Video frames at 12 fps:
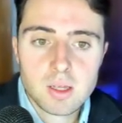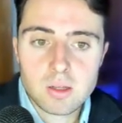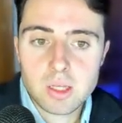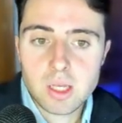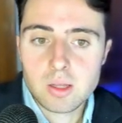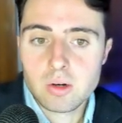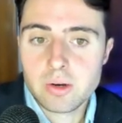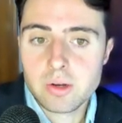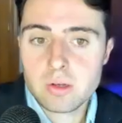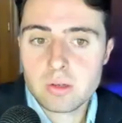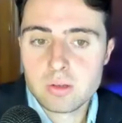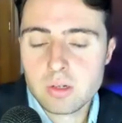yeah, they're
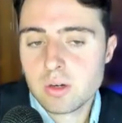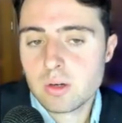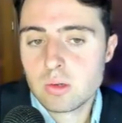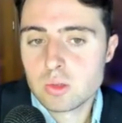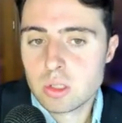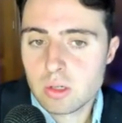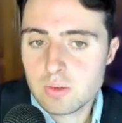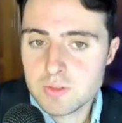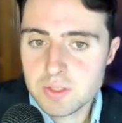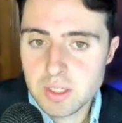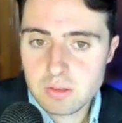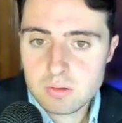gonna lose a lot of
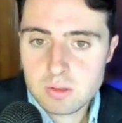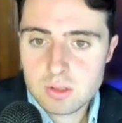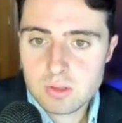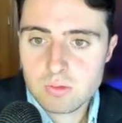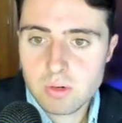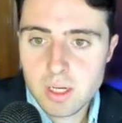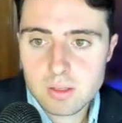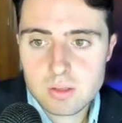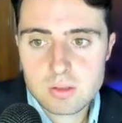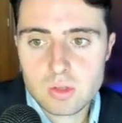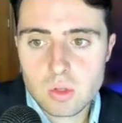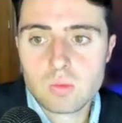sales, right?
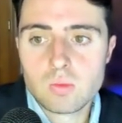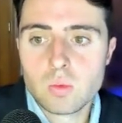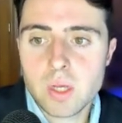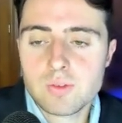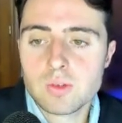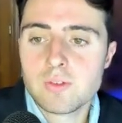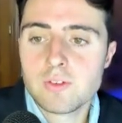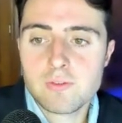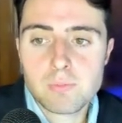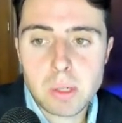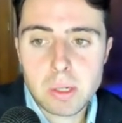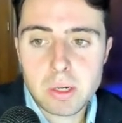So we have to be
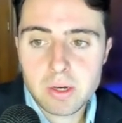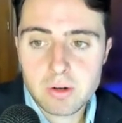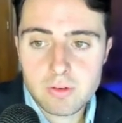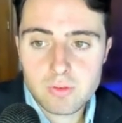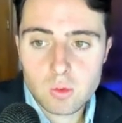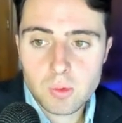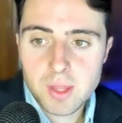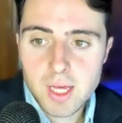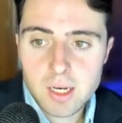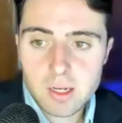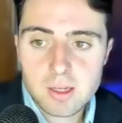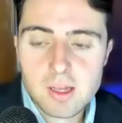very careful with
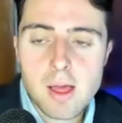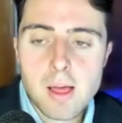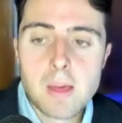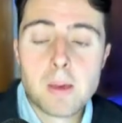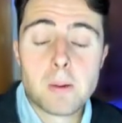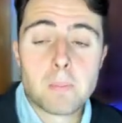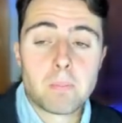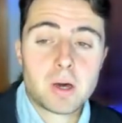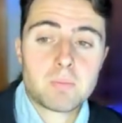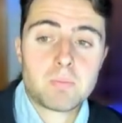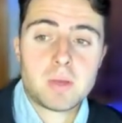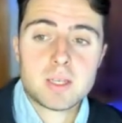that.
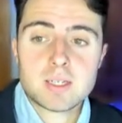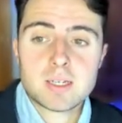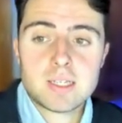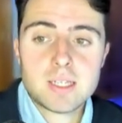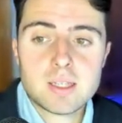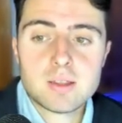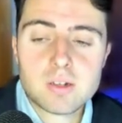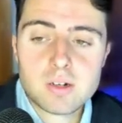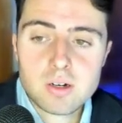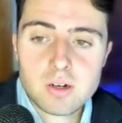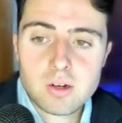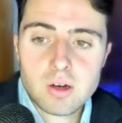But basically,
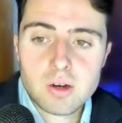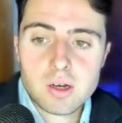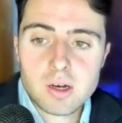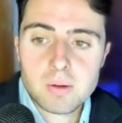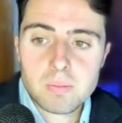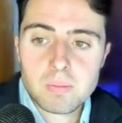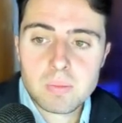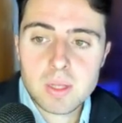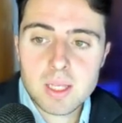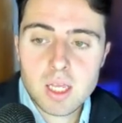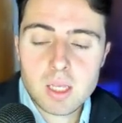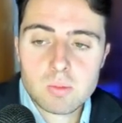they're gonna
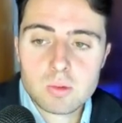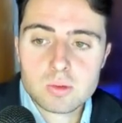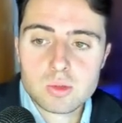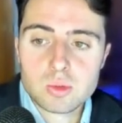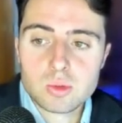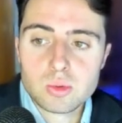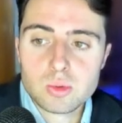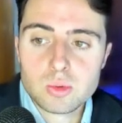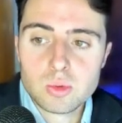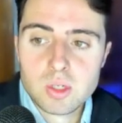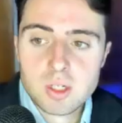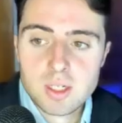be able to